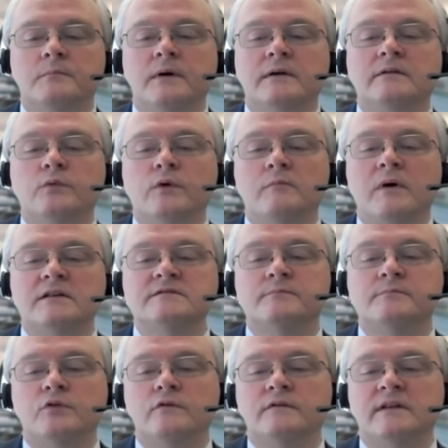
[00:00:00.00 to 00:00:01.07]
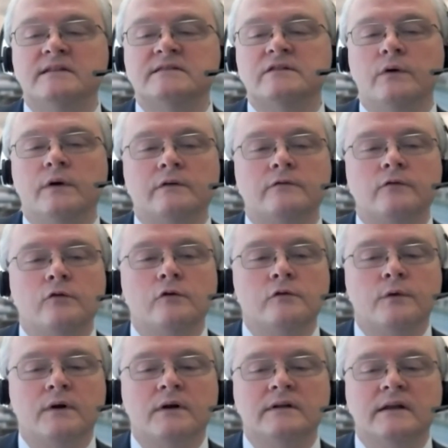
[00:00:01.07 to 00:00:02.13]
but we must prove this going
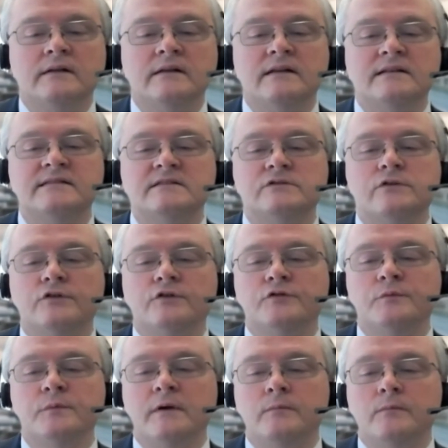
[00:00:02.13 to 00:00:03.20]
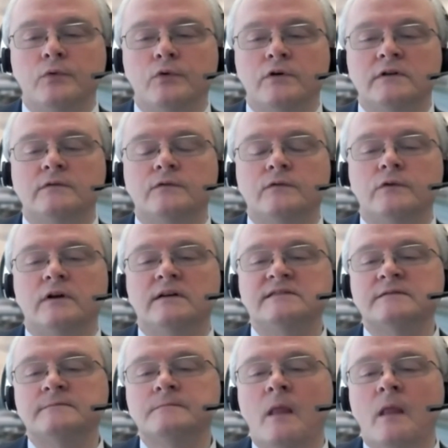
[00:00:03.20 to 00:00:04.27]
forward, and this is going to be important for
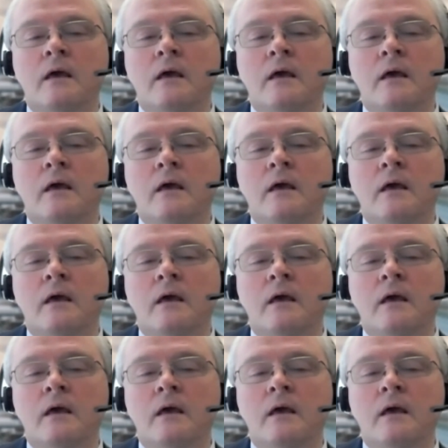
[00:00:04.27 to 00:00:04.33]
us.